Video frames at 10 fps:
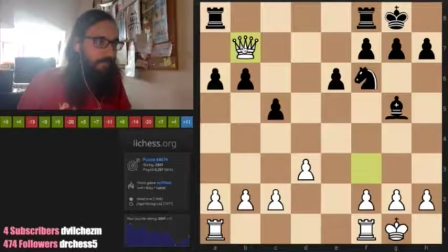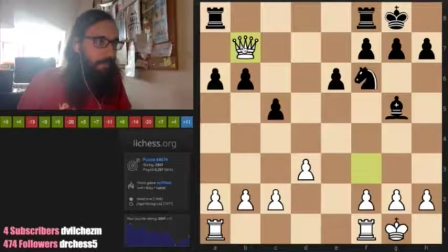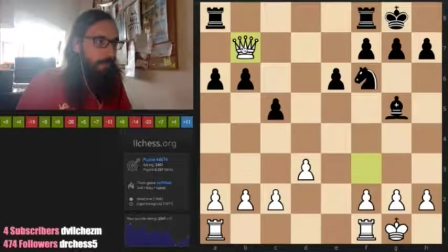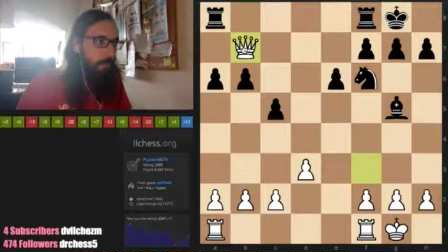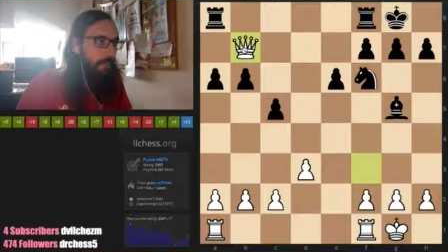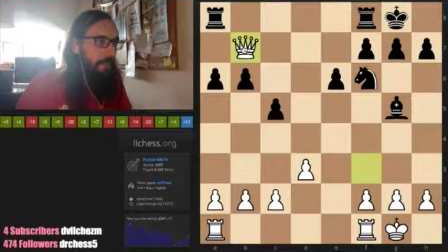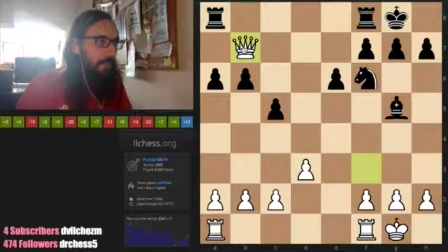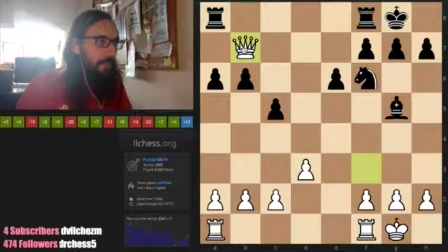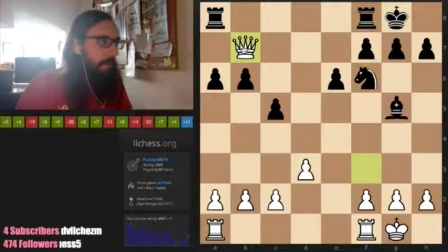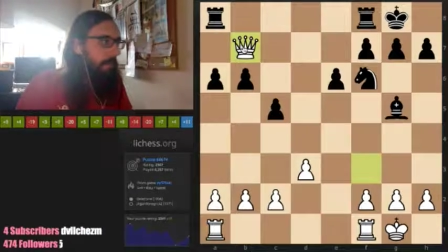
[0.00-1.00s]
there might be
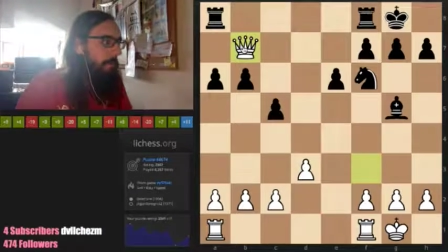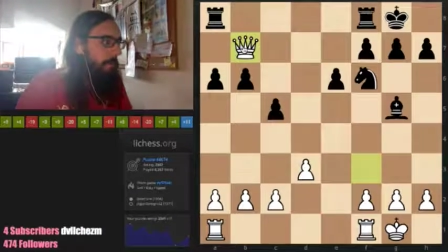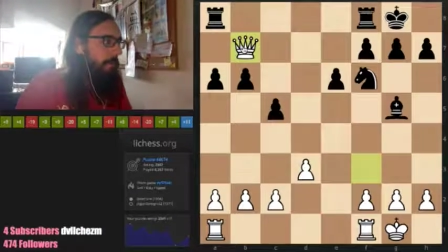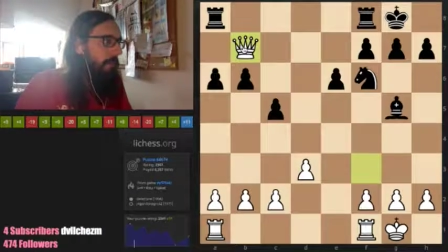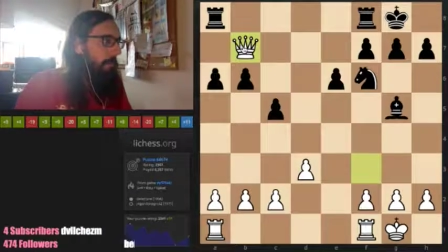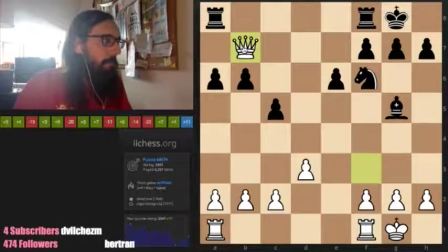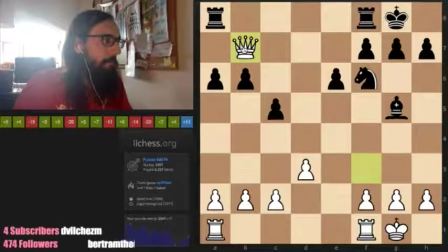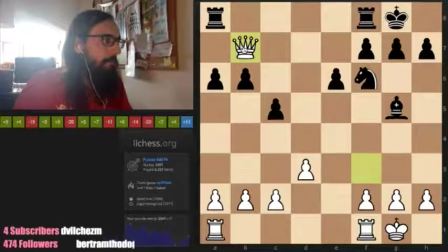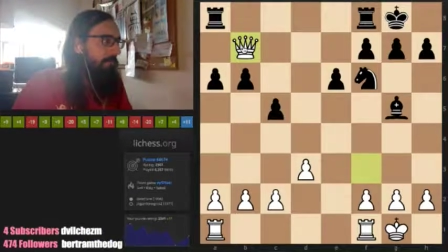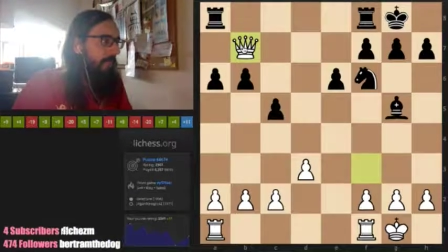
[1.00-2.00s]
something I'm missing.
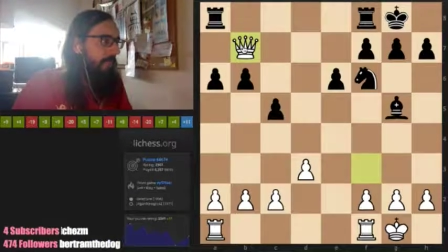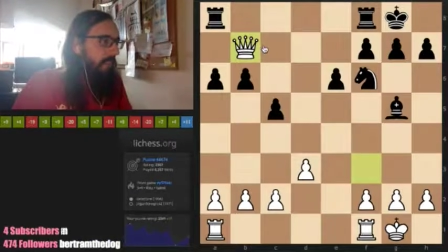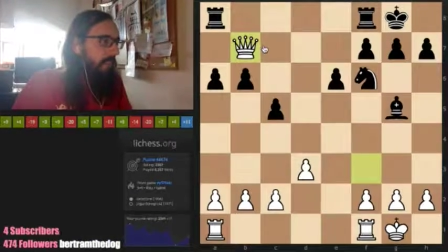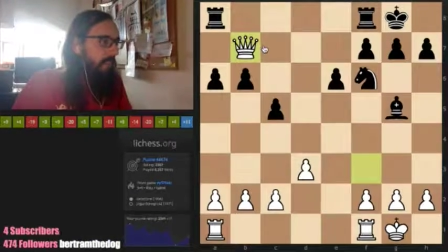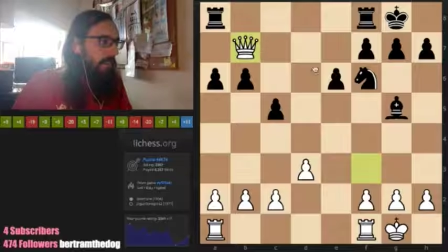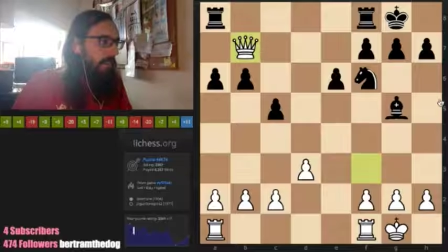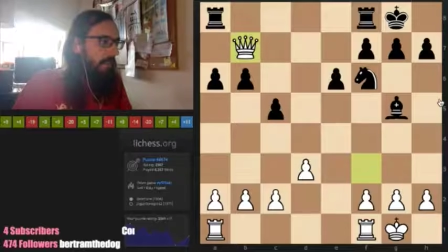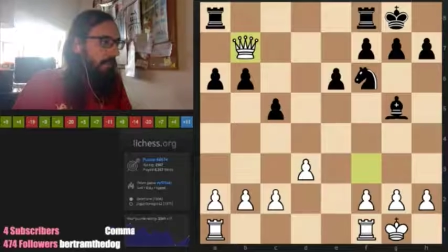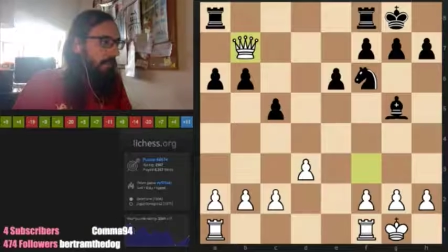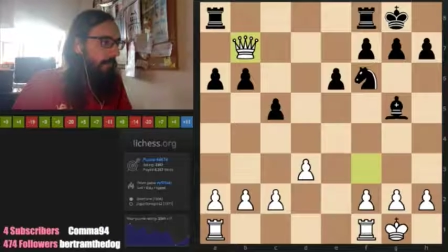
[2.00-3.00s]

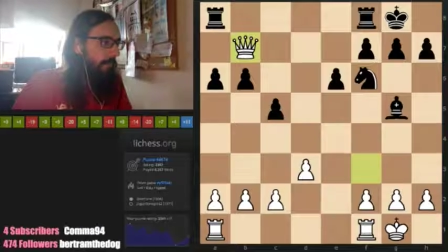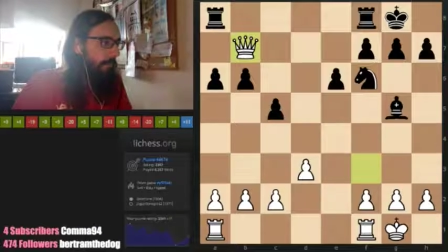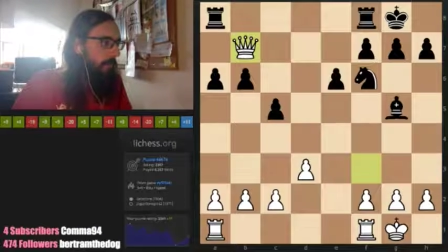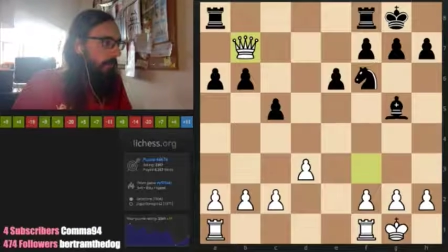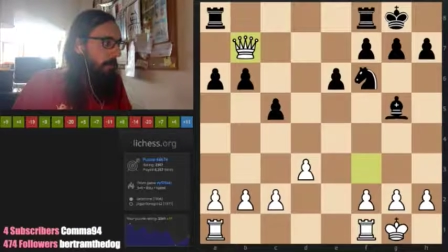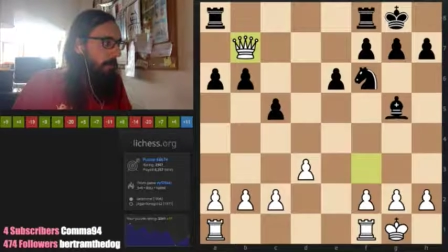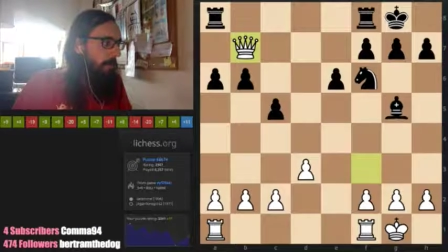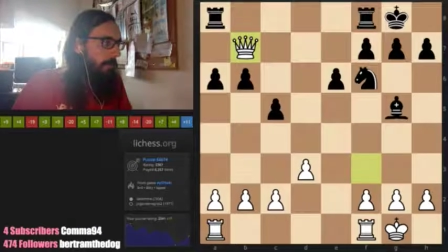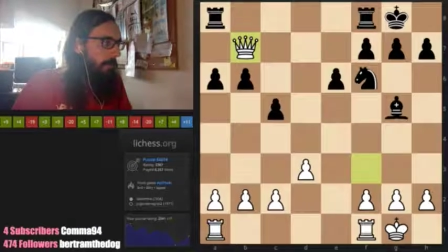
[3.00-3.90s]
Okay, good job.